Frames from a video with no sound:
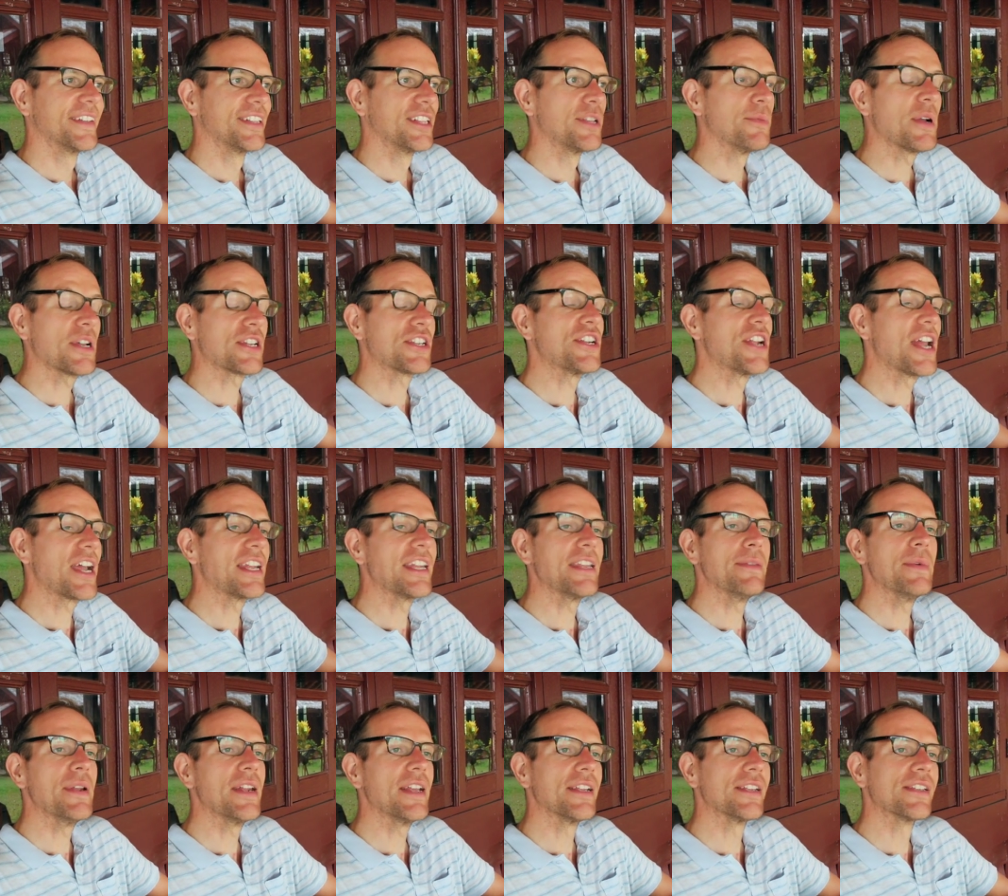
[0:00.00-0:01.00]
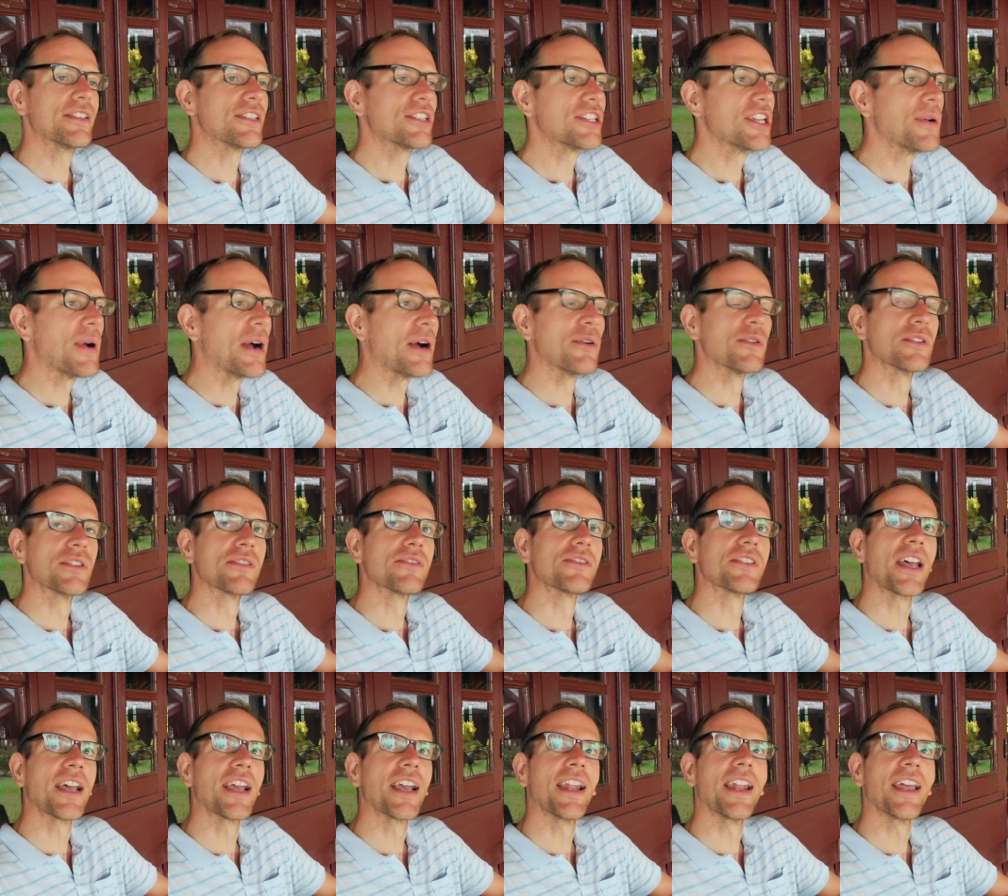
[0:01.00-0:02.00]
the best 90 minutes, two hours of
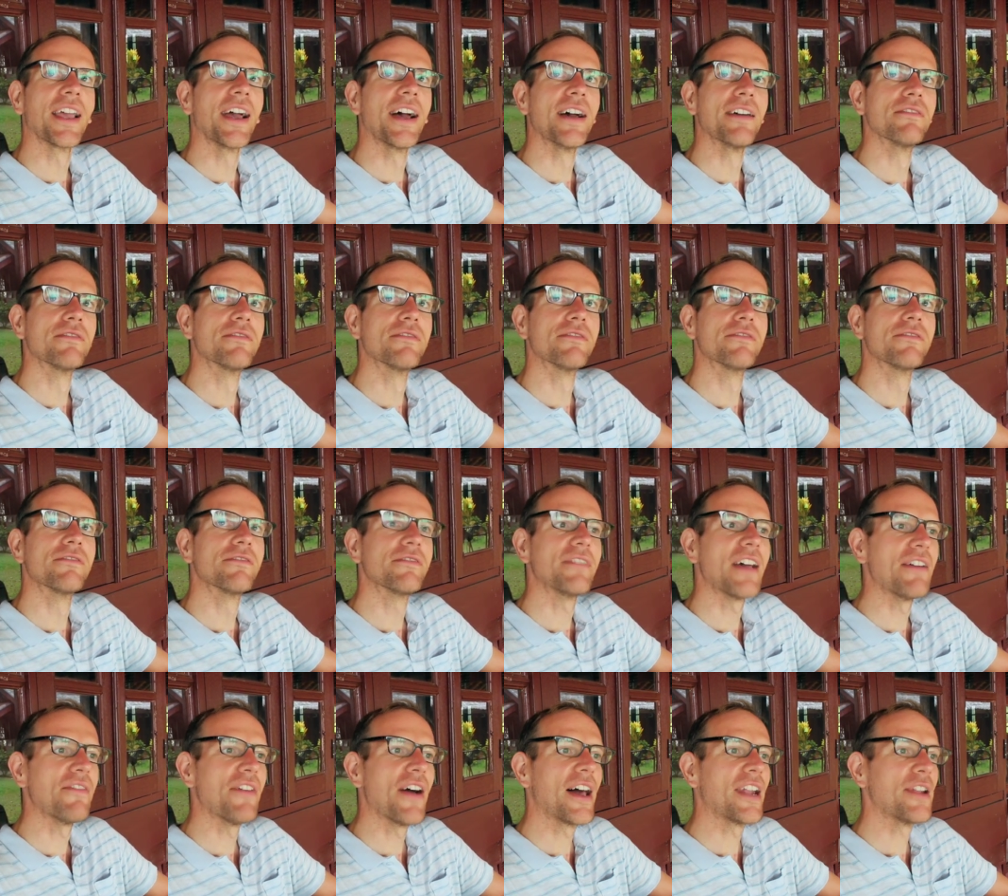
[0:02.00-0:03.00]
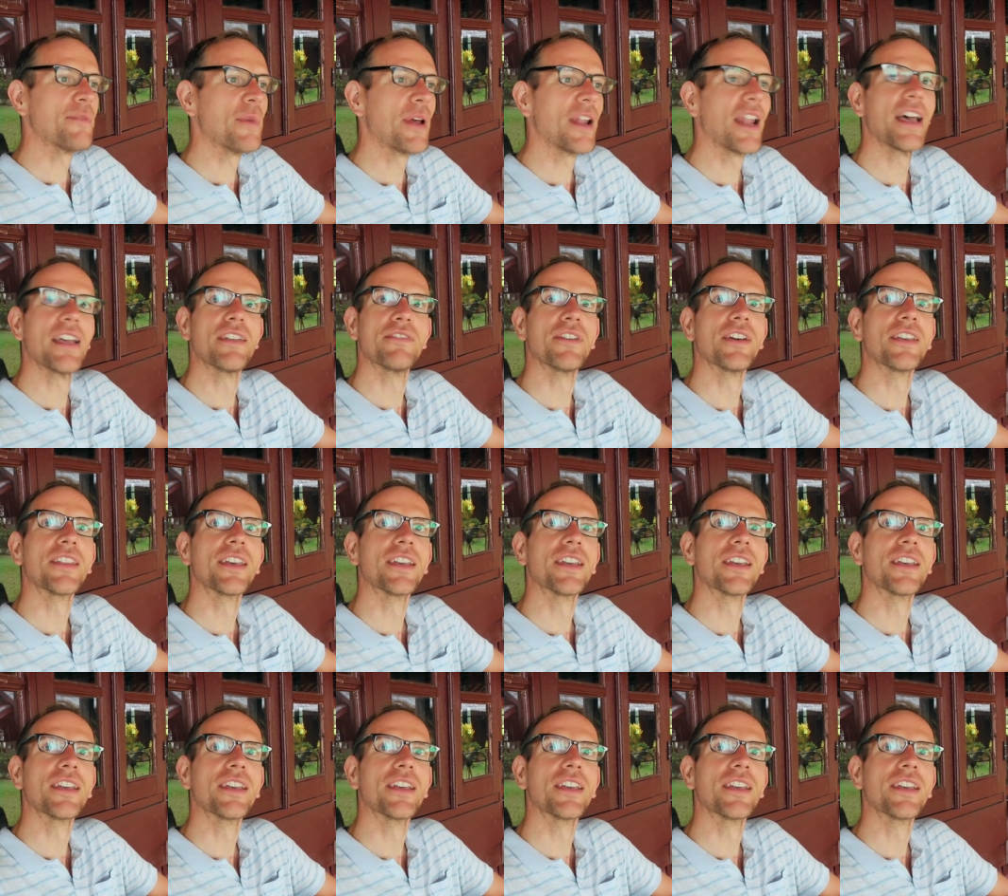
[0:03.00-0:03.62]
cycling I've ever had in my life, I